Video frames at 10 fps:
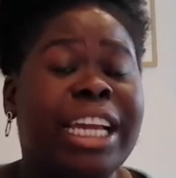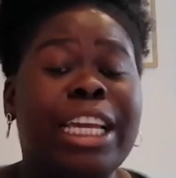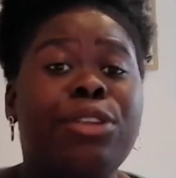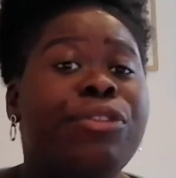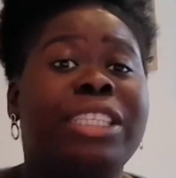
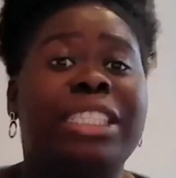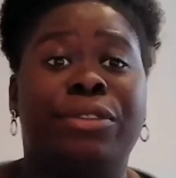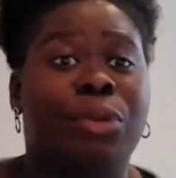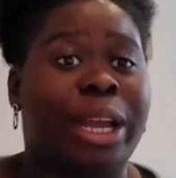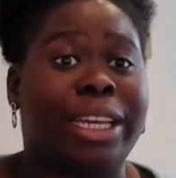
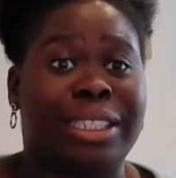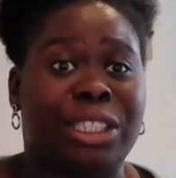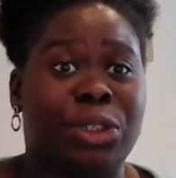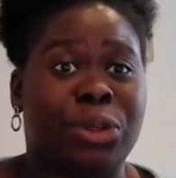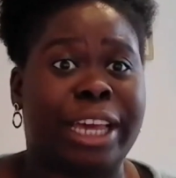innovative
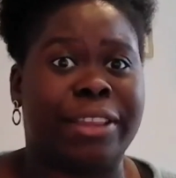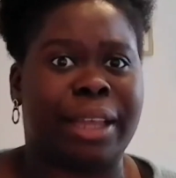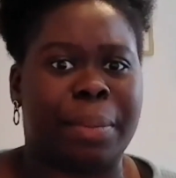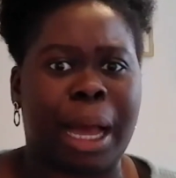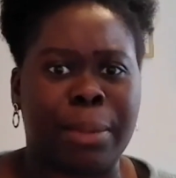ways to get them.